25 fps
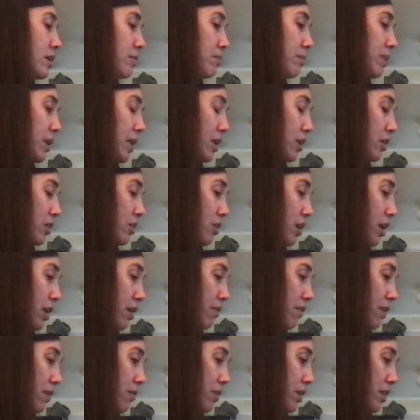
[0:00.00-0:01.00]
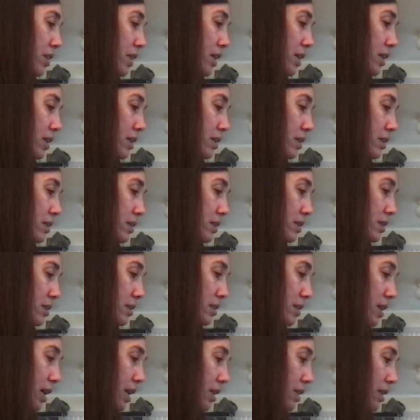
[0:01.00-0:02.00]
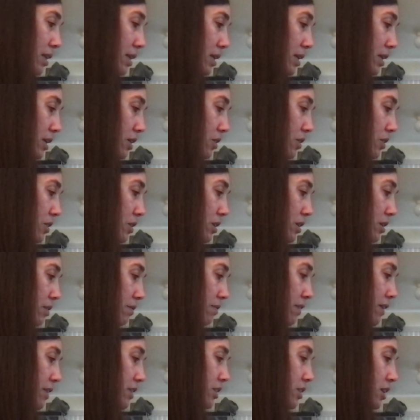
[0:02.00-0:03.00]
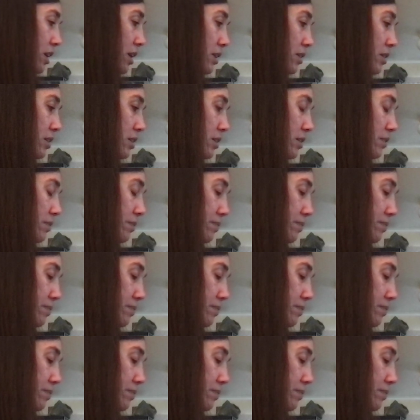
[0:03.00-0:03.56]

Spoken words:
Peter thought of everything. Slightly, he ordered, fetch a doctor.